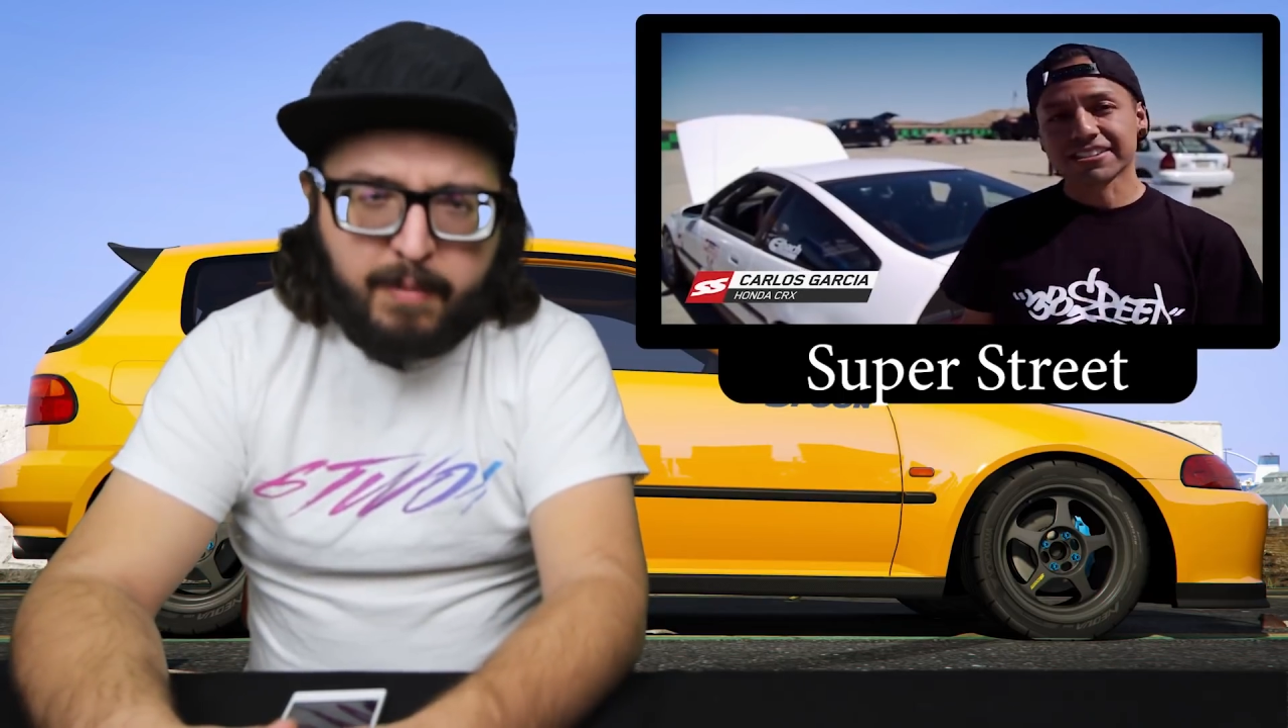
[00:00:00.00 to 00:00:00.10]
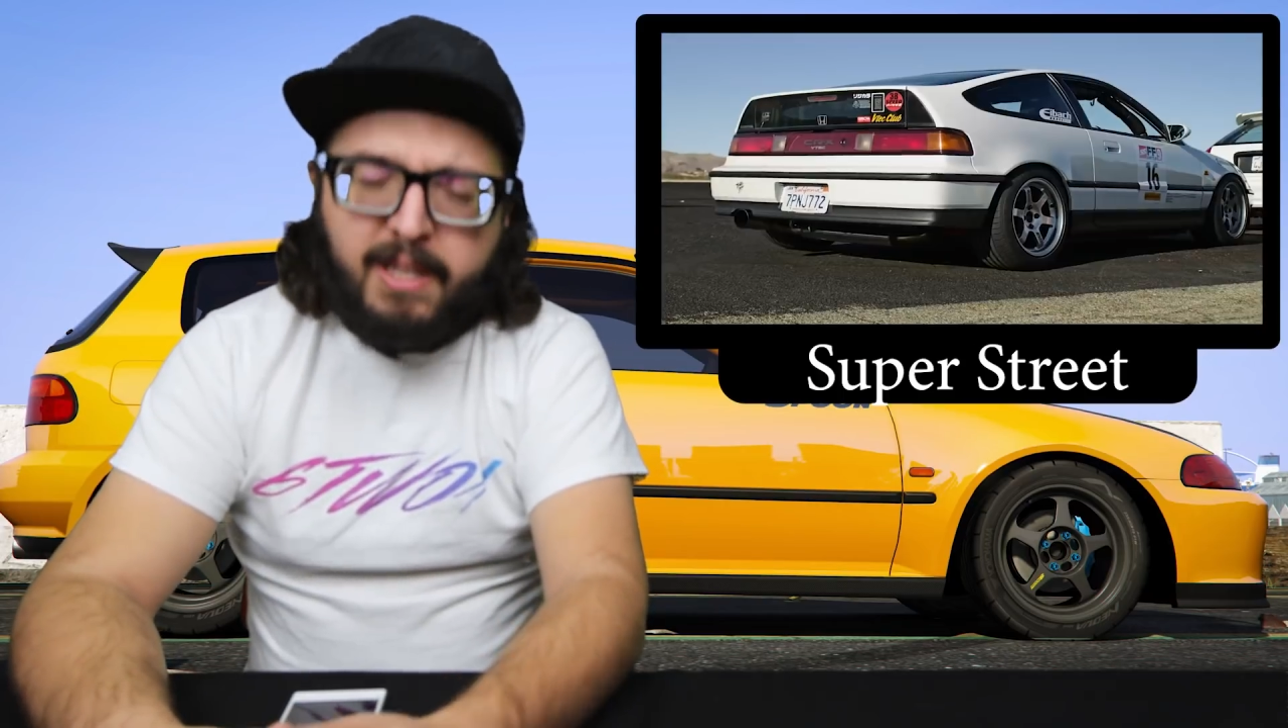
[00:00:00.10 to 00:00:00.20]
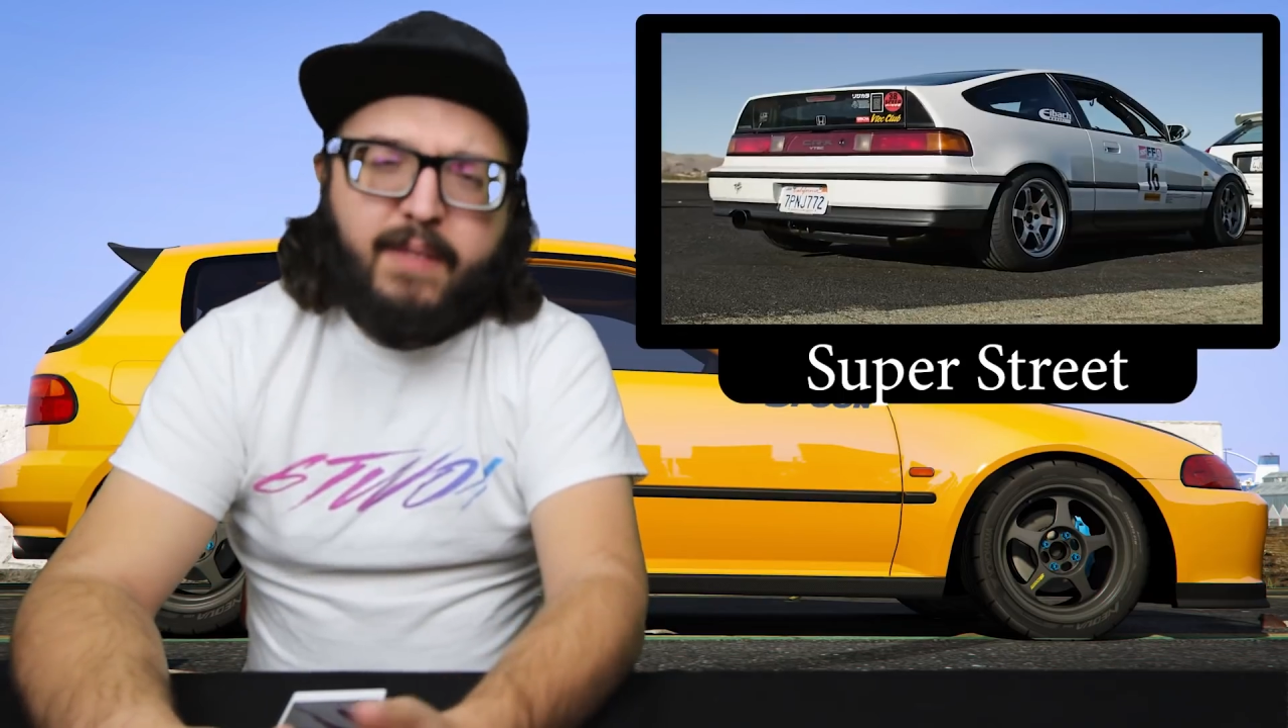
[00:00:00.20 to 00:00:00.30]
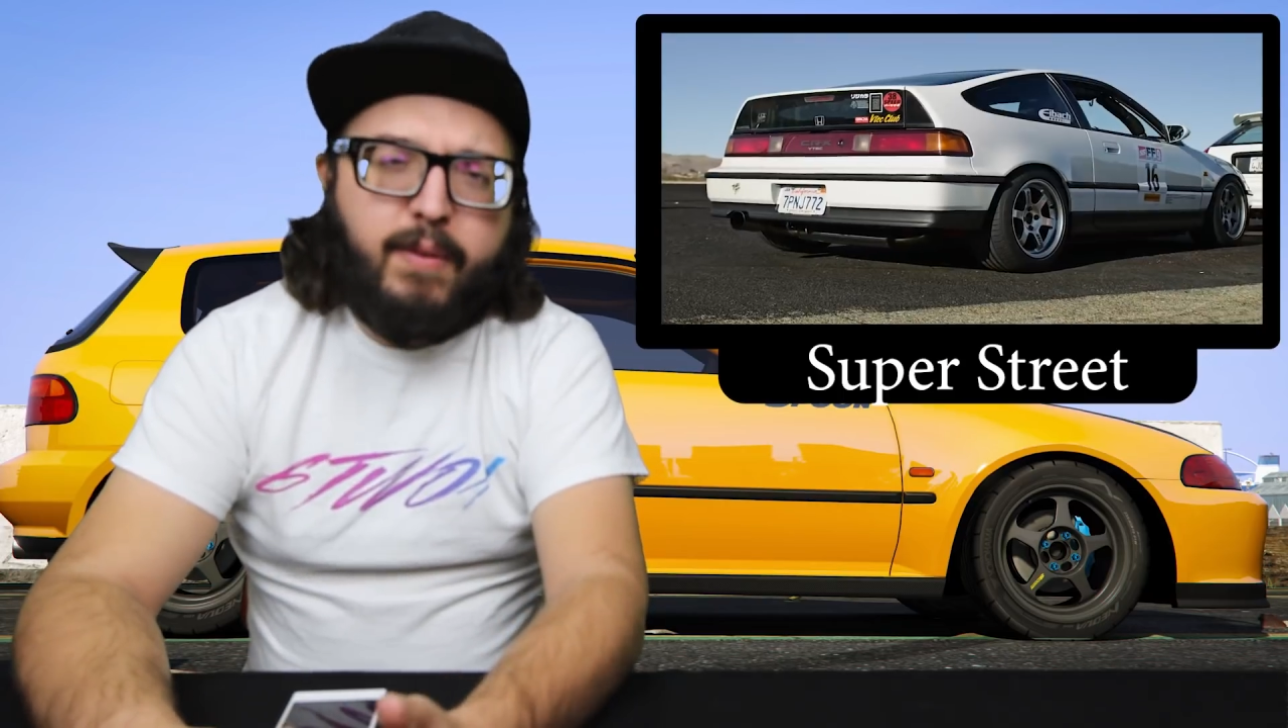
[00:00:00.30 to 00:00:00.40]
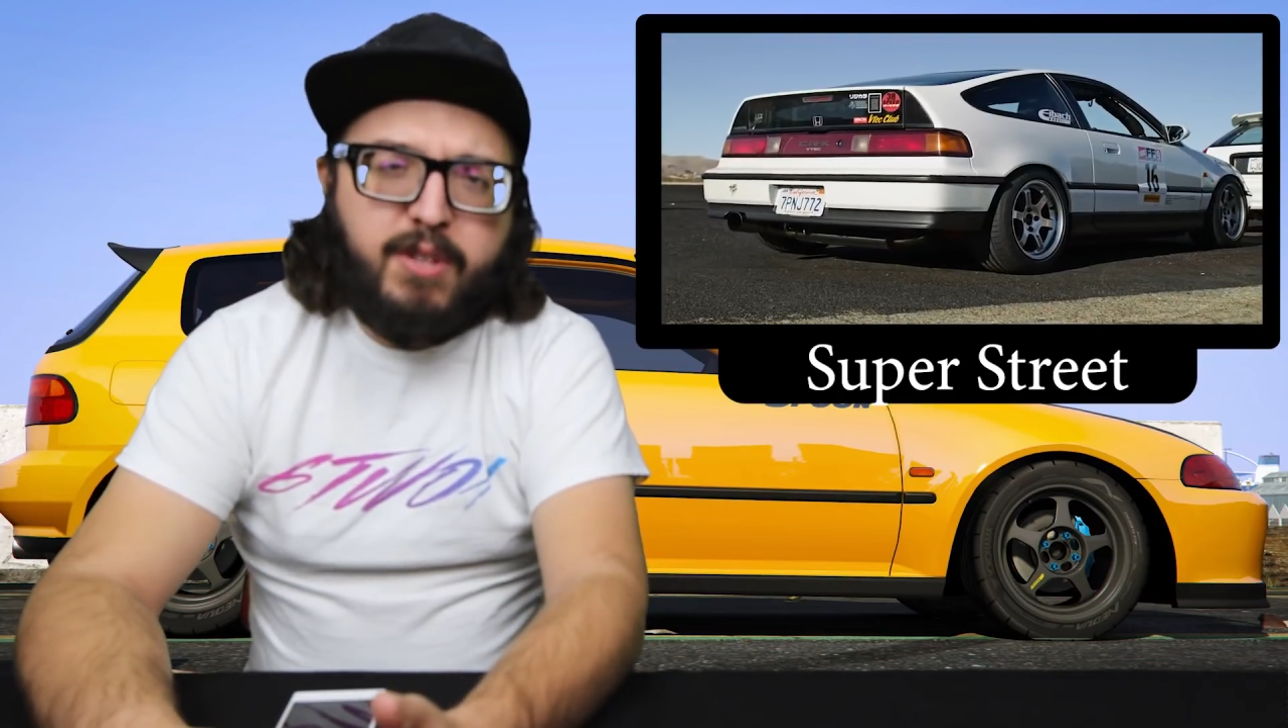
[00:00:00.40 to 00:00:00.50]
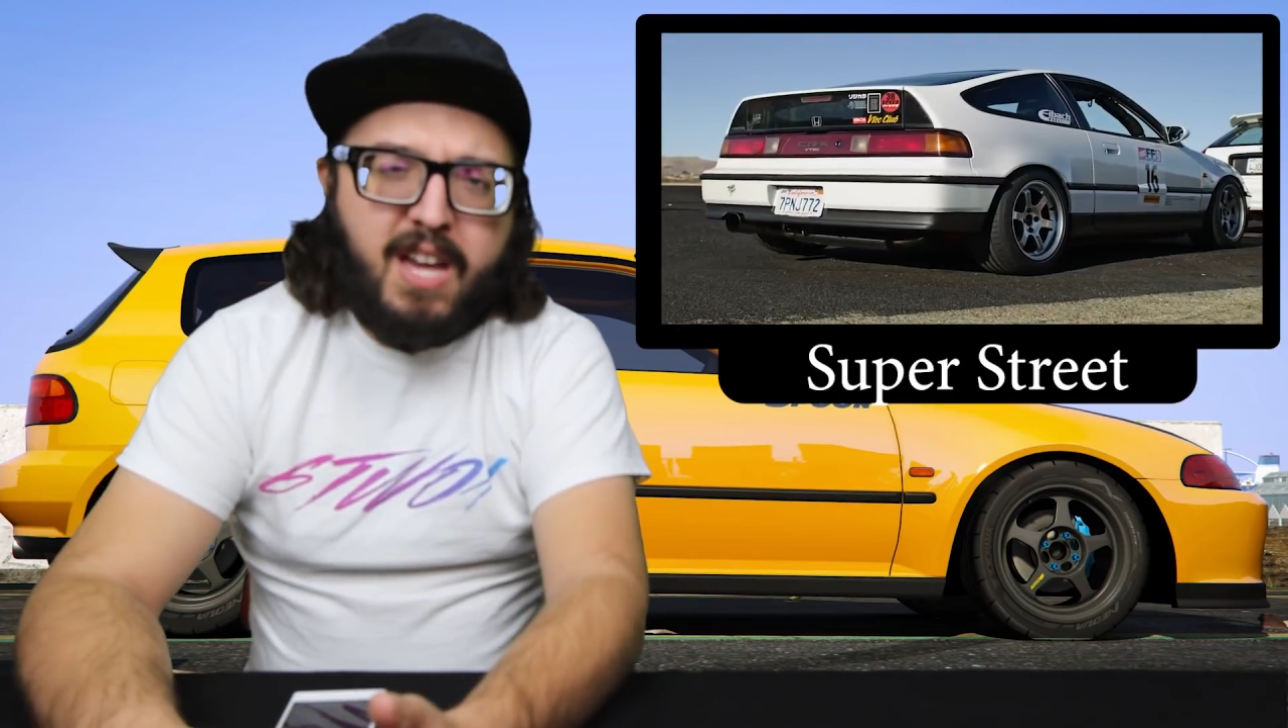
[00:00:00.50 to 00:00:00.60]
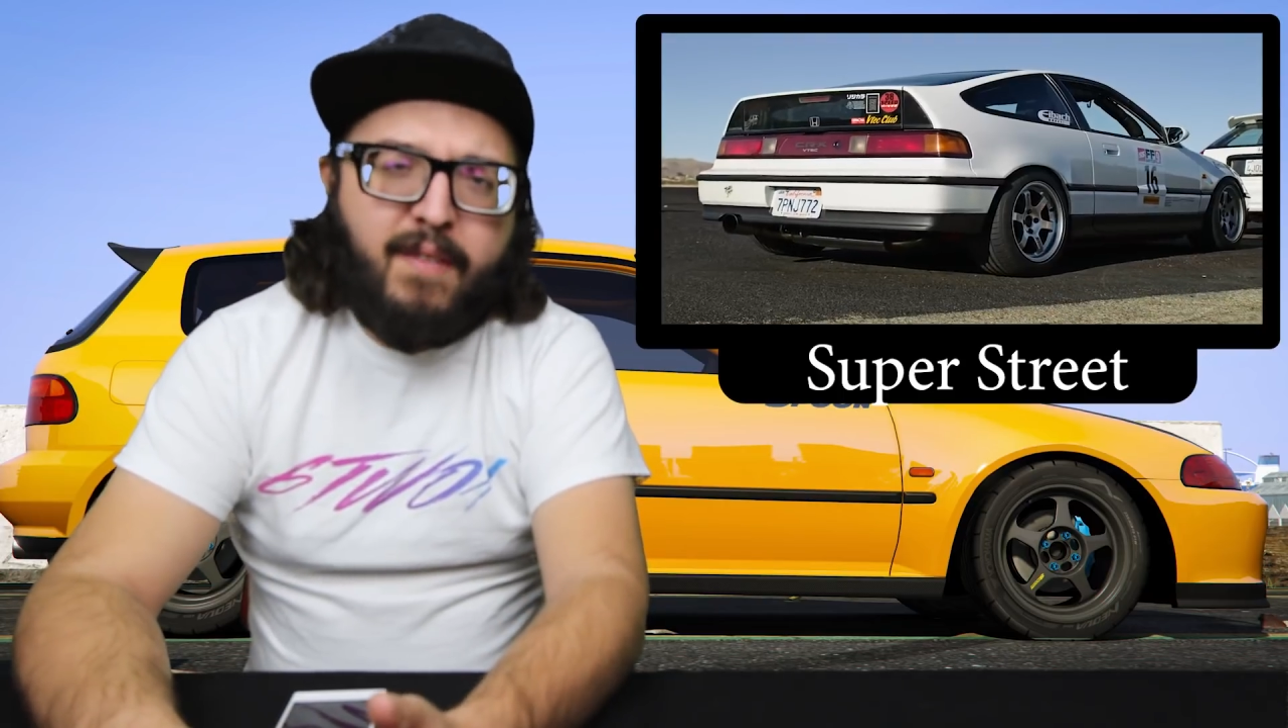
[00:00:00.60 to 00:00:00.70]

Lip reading: I believe it was